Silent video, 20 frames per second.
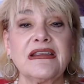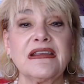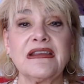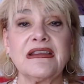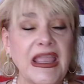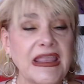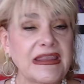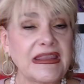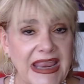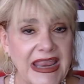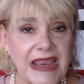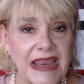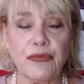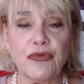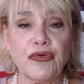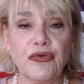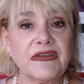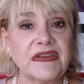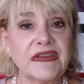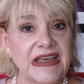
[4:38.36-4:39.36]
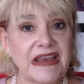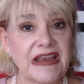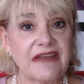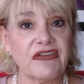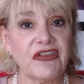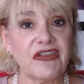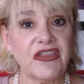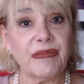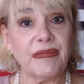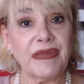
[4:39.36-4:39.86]
neighborhoods and
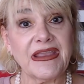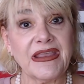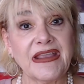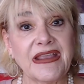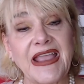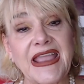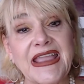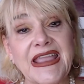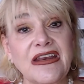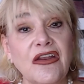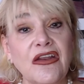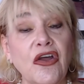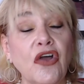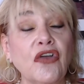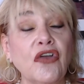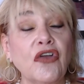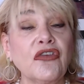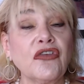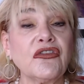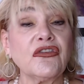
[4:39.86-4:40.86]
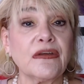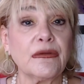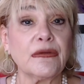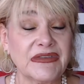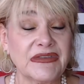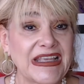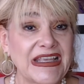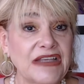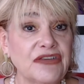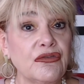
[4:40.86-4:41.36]
everything, because I can also
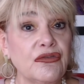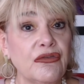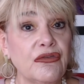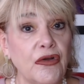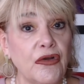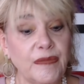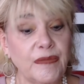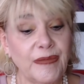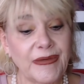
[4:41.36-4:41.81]
send you those,